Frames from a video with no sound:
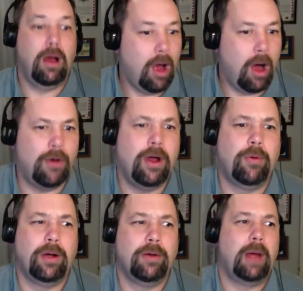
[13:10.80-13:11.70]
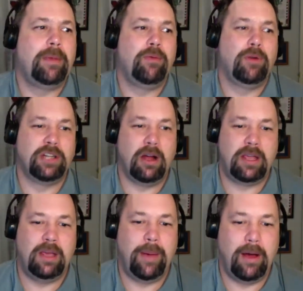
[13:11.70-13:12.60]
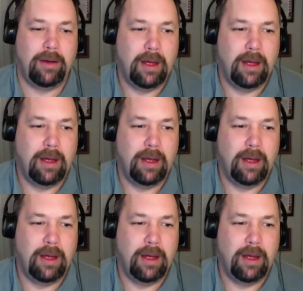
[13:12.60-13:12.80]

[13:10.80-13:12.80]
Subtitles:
oh no, we're talking about